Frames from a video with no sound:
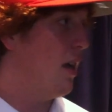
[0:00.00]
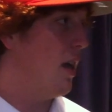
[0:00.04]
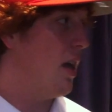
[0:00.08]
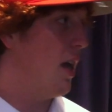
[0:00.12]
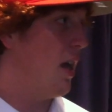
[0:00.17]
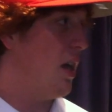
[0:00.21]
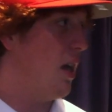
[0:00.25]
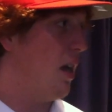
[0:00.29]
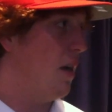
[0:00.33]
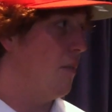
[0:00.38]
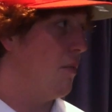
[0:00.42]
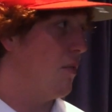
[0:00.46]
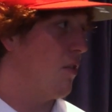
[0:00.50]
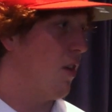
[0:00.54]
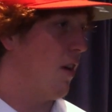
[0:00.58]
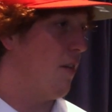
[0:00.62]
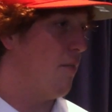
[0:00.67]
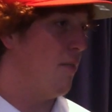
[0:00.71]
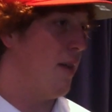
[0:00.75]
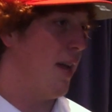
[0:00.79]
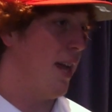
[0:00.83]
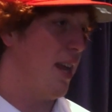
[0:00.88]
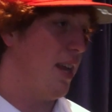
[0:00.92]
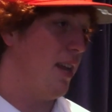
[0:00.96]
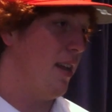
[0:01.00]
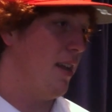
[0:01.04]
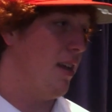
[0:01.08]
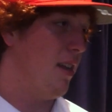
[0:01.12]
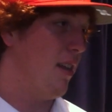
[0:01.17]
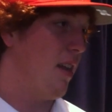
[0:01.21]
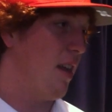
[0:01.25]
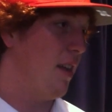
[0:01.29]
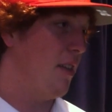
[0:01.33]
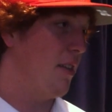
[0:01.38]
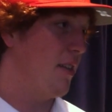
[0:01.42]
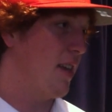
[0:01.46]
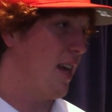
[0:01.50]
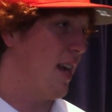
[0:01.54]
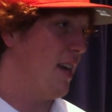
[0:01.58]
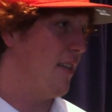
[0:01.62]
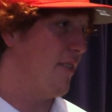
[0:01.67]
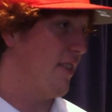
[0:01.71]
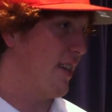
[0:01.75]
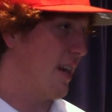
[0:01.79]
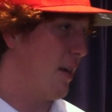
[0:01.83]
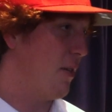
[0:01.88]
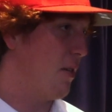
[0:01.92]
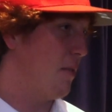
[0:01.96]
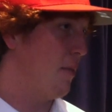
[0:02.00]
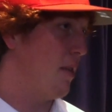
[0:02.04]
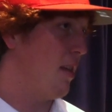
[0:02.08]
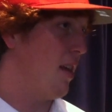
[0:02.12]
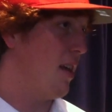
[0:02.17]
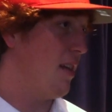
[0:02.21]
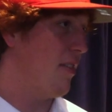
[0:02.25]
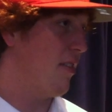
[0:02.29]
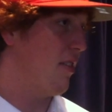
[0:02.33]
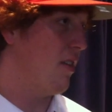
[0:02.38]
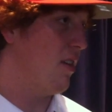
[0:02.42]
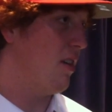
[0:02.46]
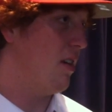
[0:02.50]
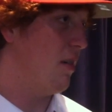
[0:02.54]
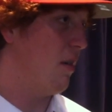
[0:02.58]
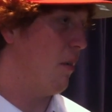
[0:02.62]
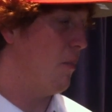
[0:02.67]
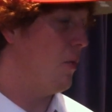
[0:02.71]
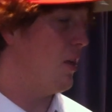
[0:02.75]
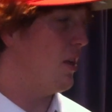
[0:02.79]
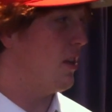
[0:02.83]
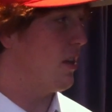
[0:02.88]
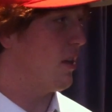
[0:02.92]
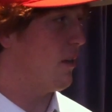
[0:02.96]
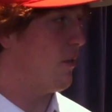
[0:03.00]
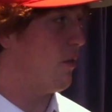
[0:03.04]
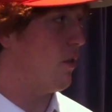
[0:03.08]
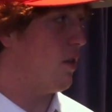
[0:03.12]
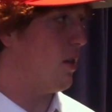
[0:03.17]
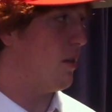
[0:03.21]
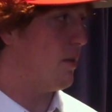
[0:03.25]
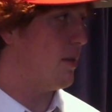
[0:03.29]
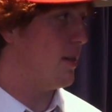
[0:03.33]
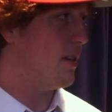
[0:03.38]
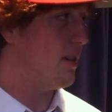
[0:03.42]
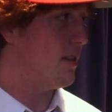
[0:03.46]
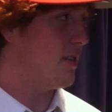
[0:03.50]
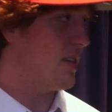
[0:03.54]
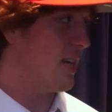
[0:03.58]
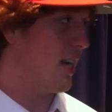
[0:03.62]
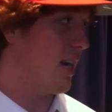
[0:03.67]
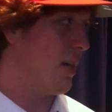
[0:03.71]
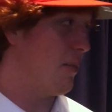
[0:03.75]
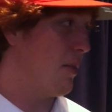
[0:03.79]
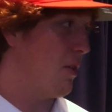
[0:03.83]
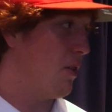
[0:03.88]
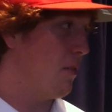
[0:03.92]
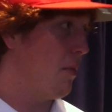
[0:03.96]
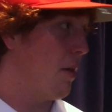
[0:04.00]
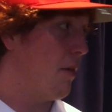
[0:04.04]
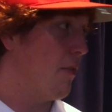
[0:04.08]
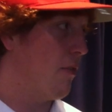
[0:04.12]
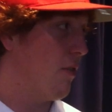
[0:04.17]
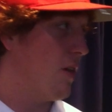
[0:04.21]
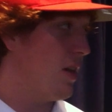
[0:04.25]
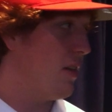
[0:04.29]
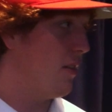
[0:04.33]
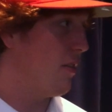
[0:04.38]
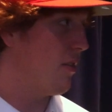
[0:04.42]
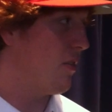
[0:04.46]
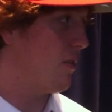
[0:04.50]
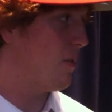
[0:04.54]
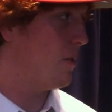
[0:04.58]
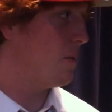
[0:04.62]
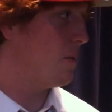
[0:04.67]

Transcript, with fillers: And um, so I've met and a lot of the guys hang out with them a lot. So I'm really looking forward to, there, to get up there with my friends.